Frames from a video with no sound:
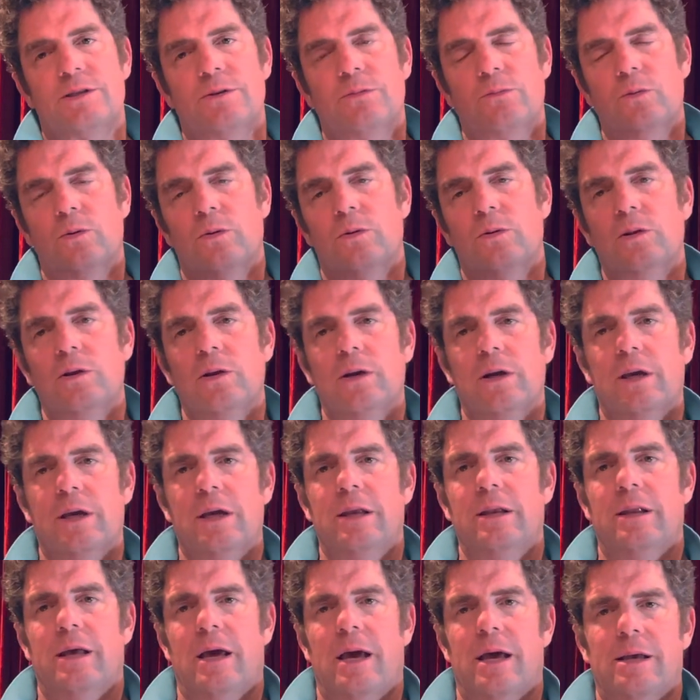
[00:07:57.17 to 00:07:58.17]
We're looking
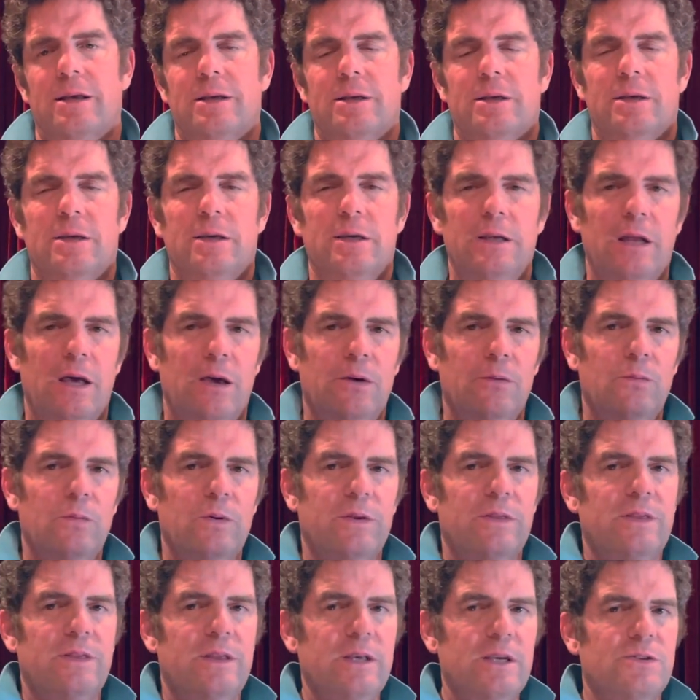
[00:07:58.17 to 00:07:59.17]
at,
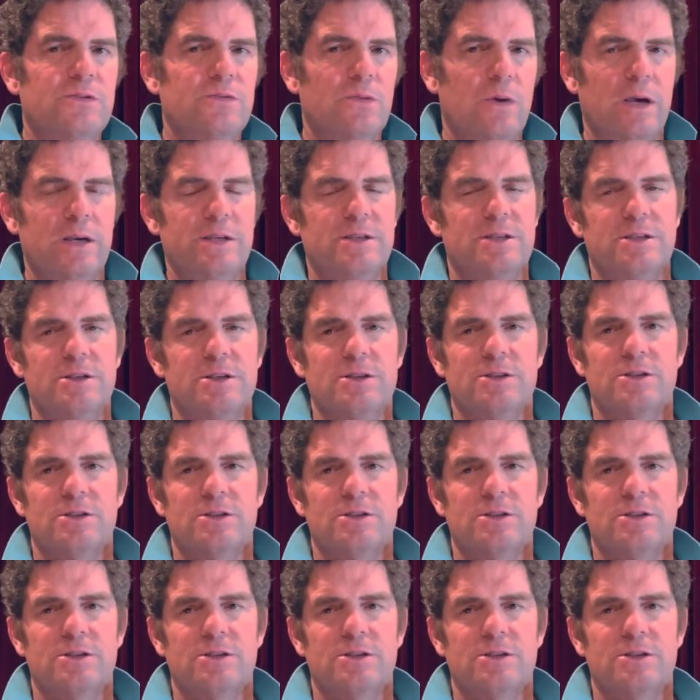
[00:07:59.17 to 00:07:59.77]
with these races